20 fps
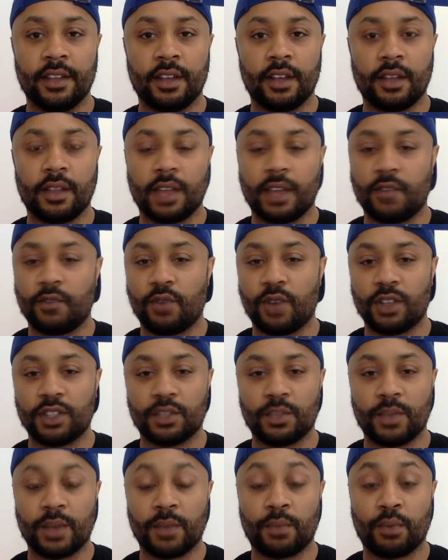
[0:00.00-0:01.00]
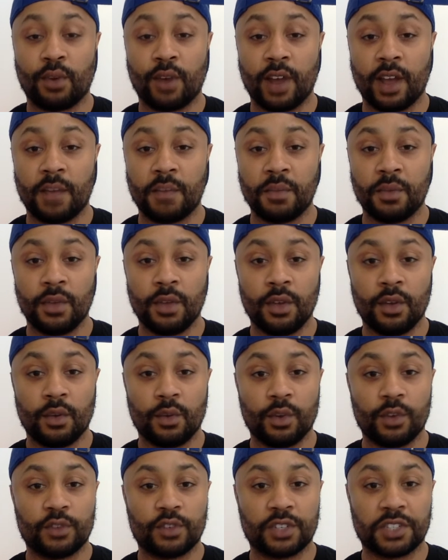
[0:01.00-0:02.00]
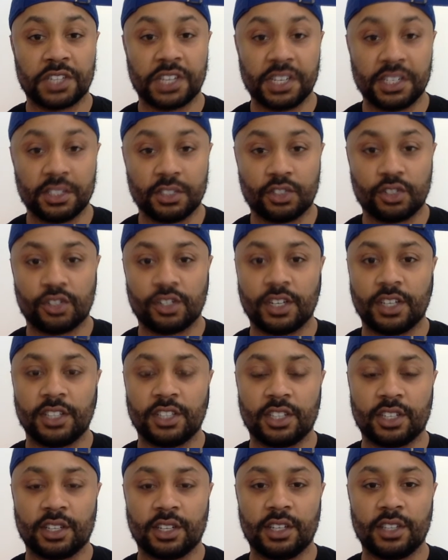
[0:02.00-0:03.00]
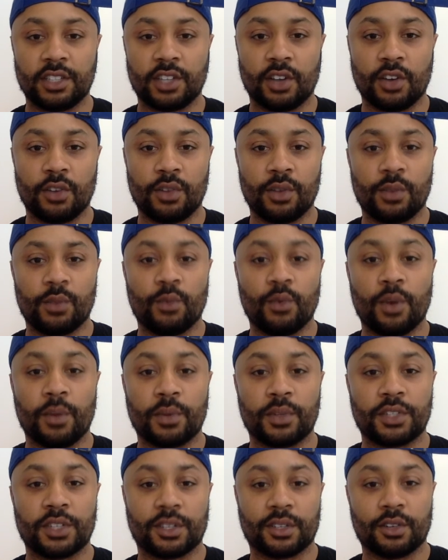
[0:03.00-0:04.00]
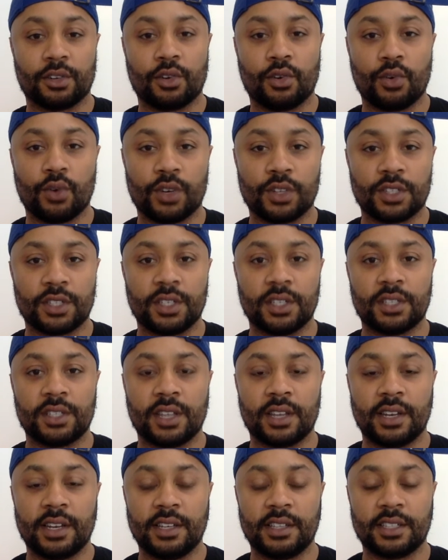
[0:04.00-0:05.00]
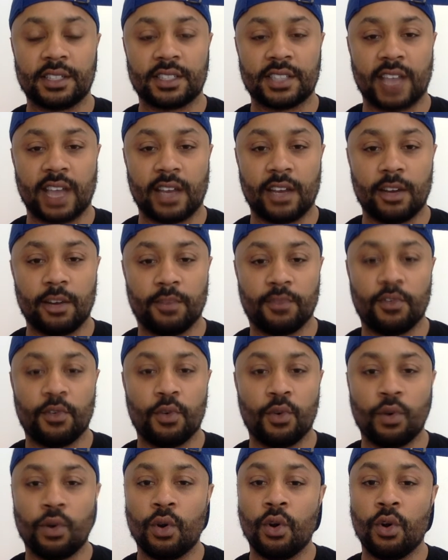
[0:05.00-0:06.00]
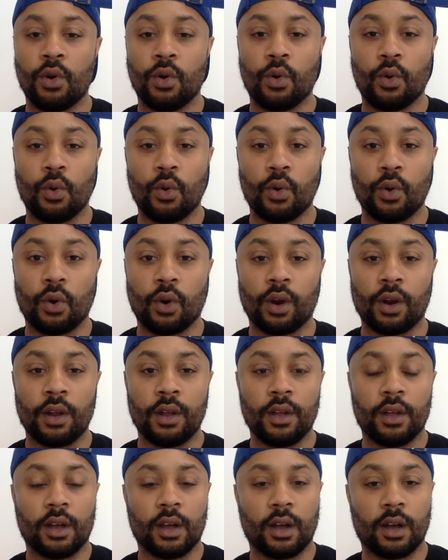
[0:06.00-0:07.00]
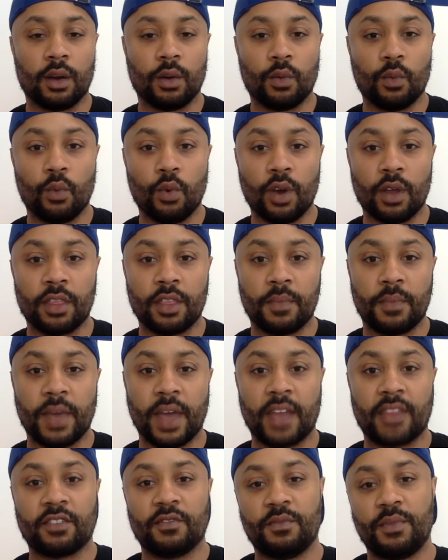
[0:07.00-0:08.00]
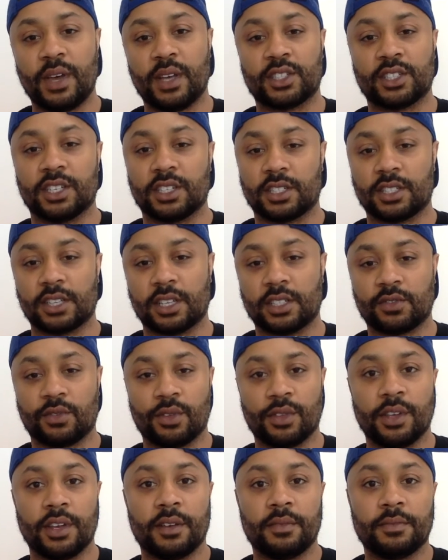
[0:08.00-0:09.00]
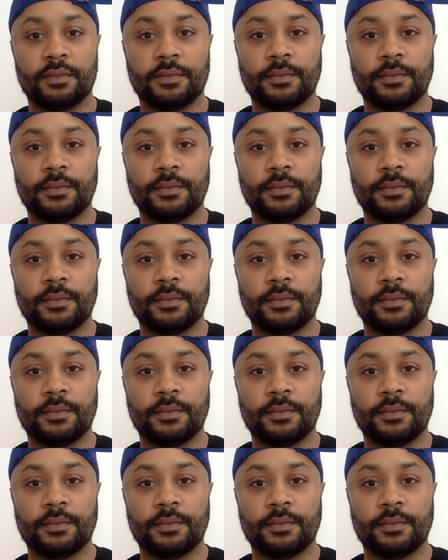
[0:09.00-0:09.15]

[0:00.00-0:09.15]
they have resume prep. We've strategically told them what particular courses they need to sign up for, or what the path of best success for them.